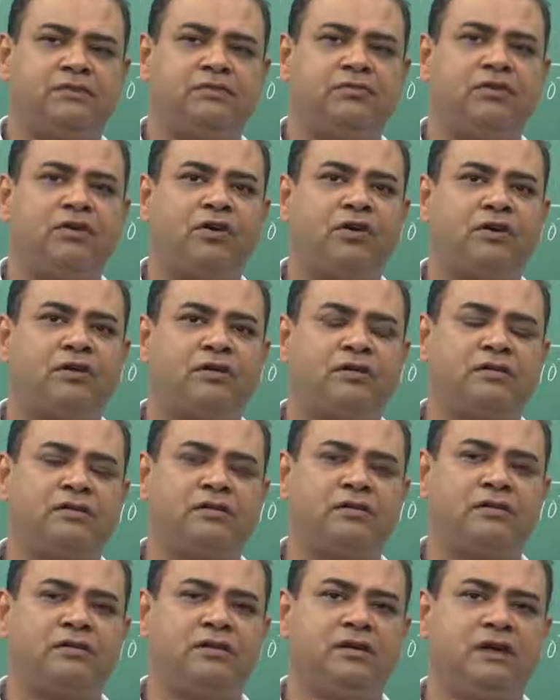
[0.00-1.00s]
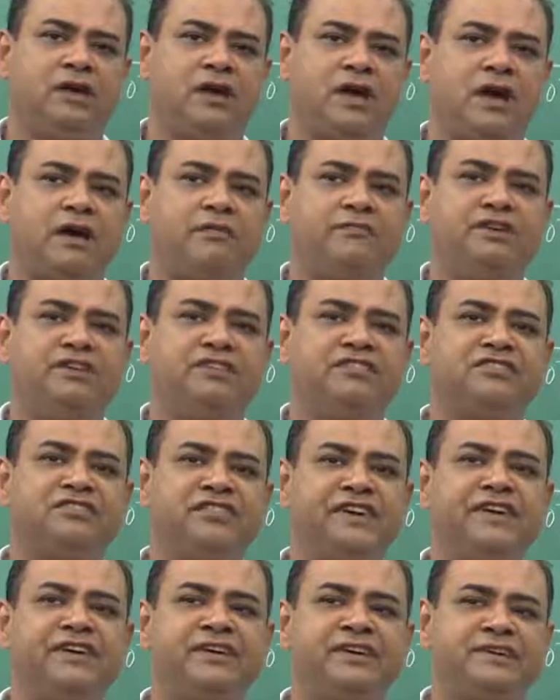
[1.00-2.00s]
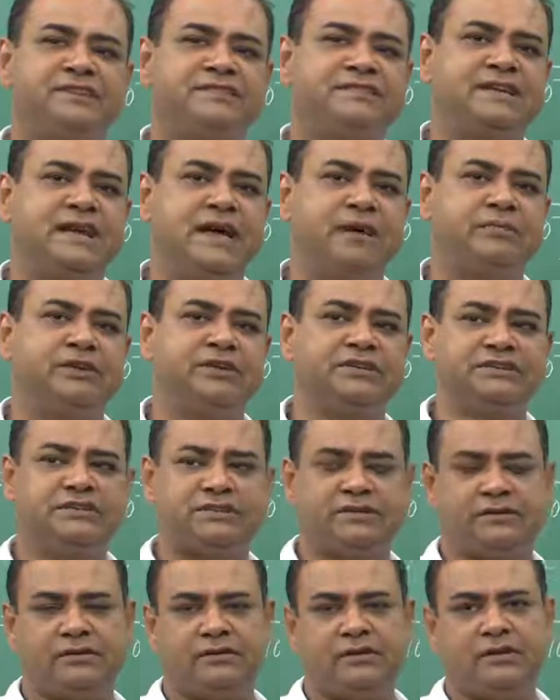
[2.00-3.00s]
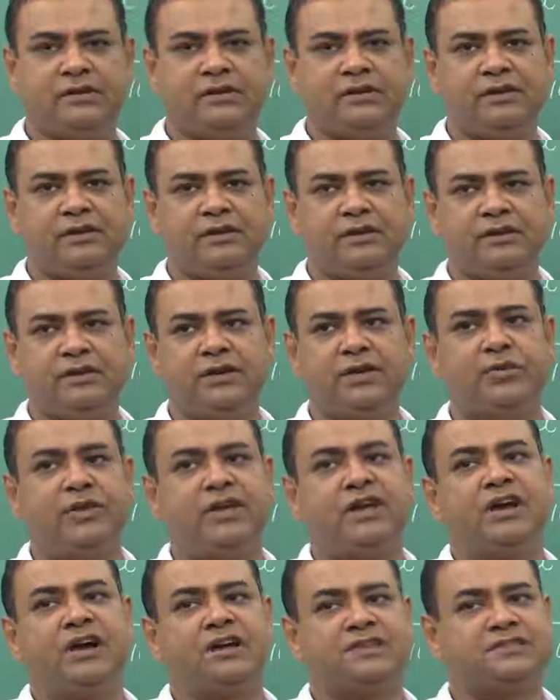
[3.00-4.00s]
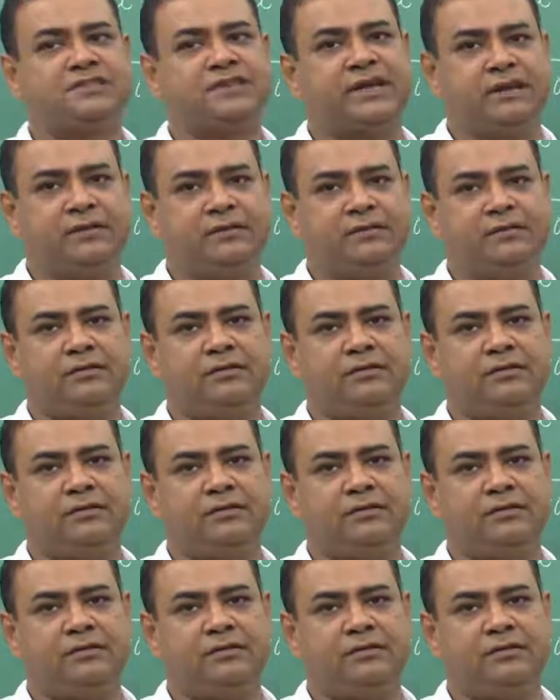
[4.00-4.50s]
for having shrinkage damage during casting.